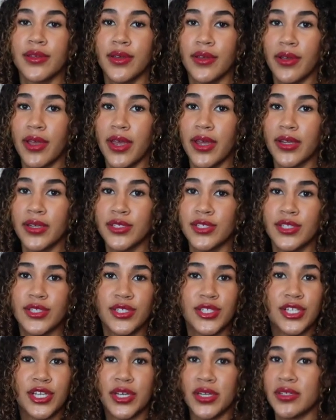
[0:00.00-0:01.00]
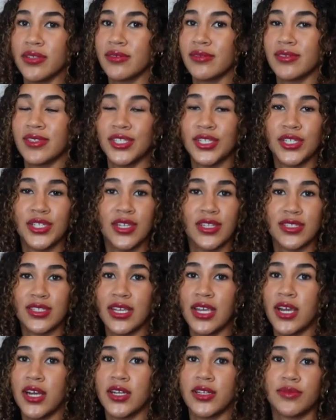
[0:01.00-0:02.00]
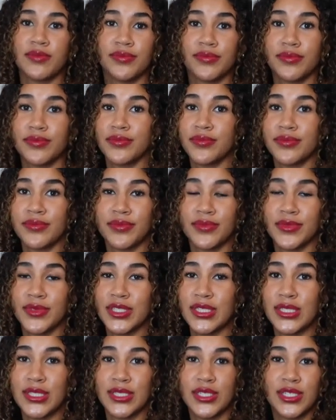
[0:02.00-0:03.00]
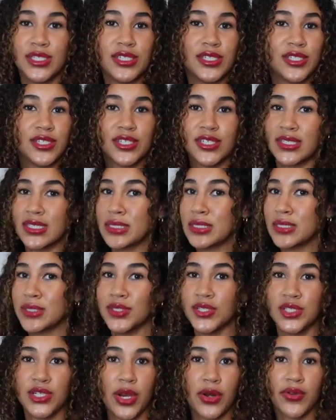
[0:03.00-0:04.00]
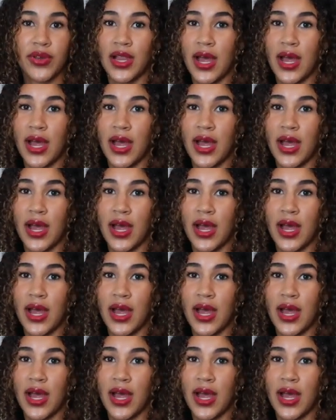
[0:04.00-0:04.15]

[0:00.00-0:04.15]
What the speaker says: Okay? She's chill. She doesn't care. She's just trying to